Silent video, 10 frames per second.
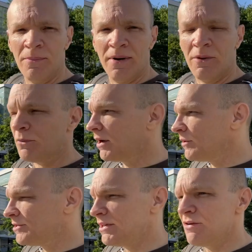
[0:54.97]
but we'll
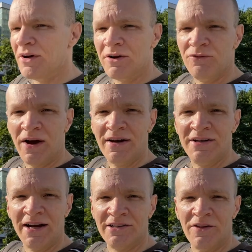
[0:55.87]
go see if I can find
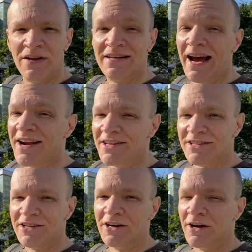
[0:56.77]
tickets on the
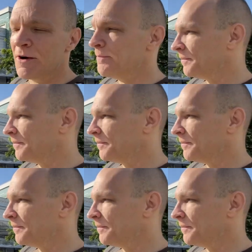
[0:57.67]
Dinastar.